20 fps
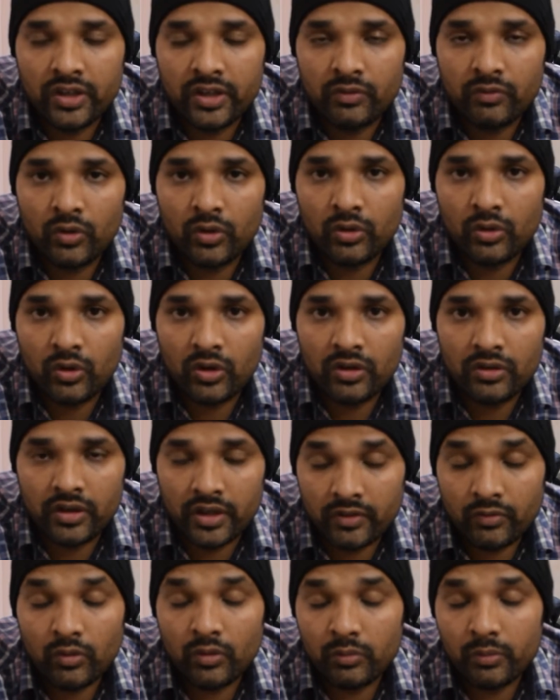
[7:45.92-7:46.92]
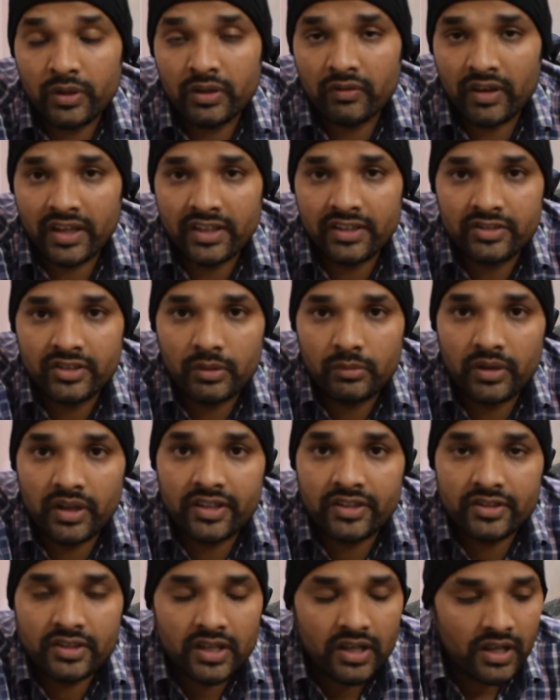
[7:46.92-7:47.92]
It would be very
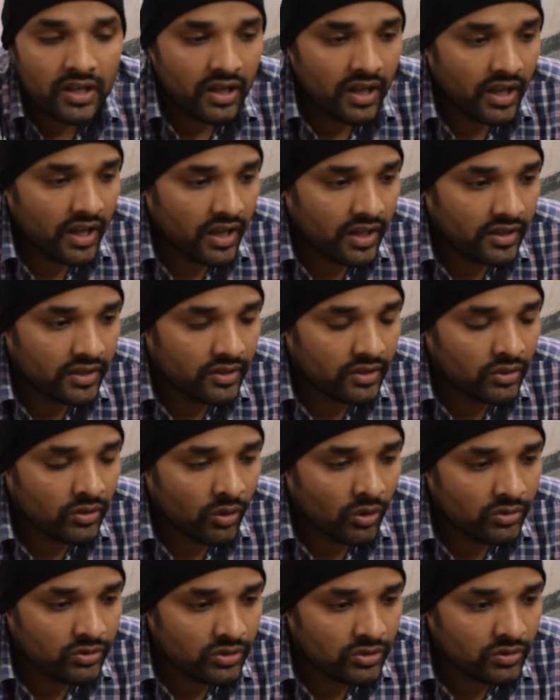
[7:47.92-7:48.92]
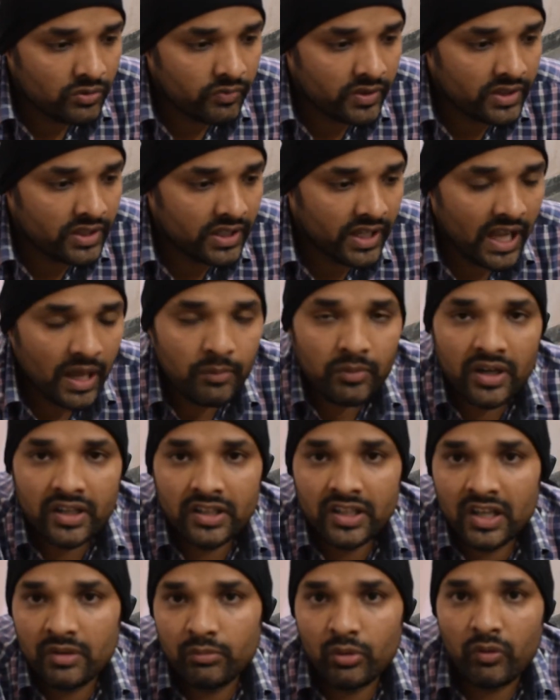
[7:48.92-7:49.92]
stabilized. And also with the camera
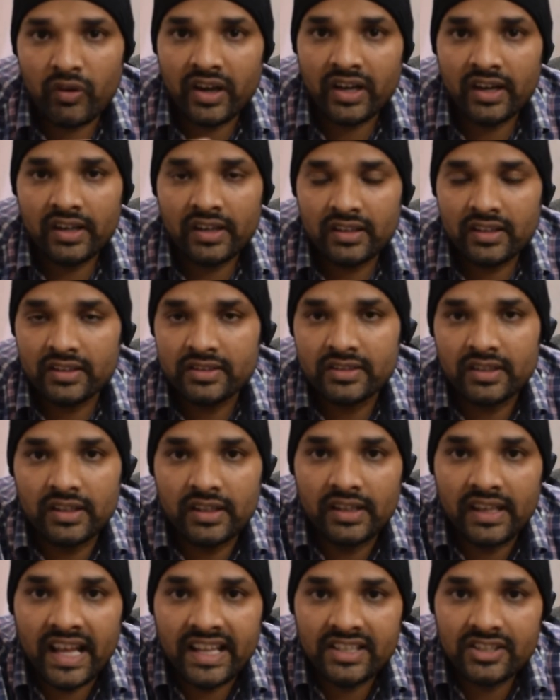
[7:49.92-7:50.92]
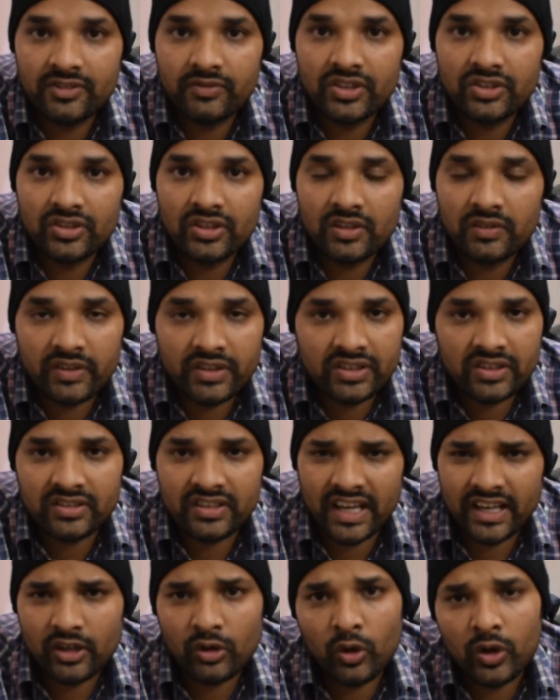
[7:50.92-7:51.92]
they have provided this lens feature, which is
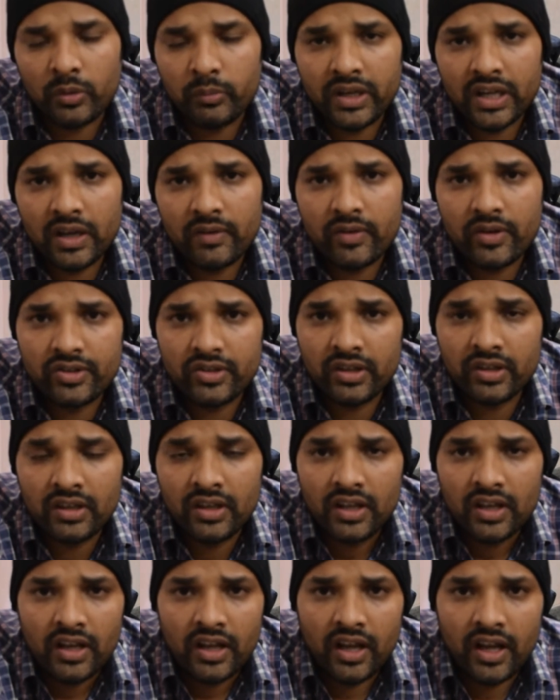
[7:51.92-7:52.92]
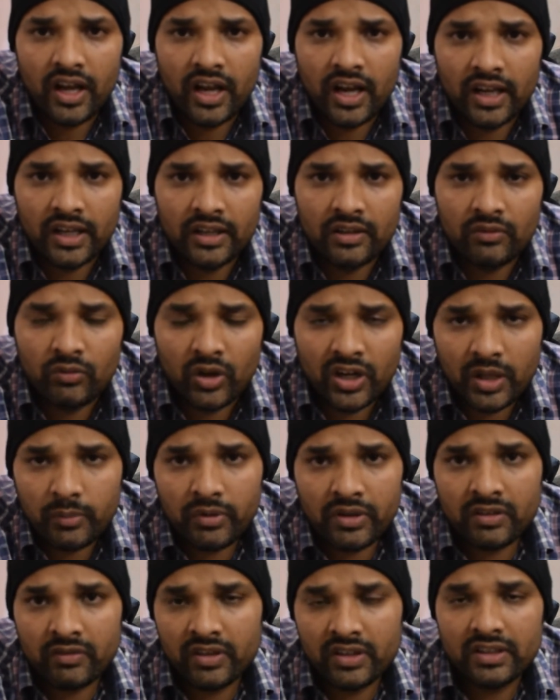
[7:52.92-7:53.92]
right now in beta version. And what
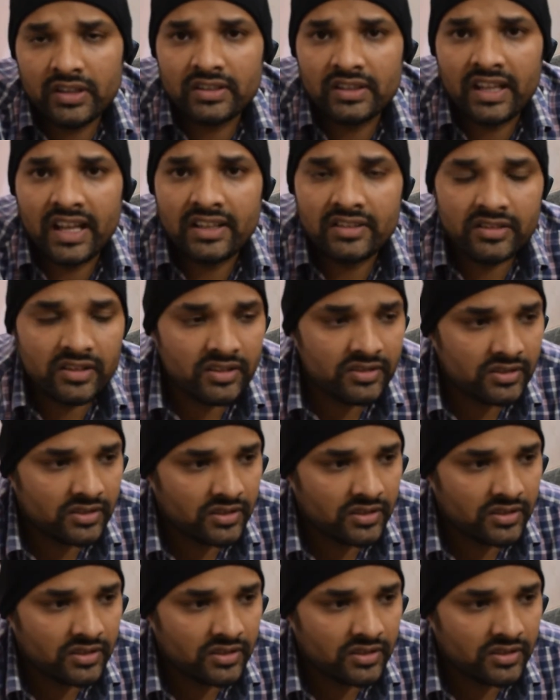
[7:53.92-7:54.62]
happened with this lens is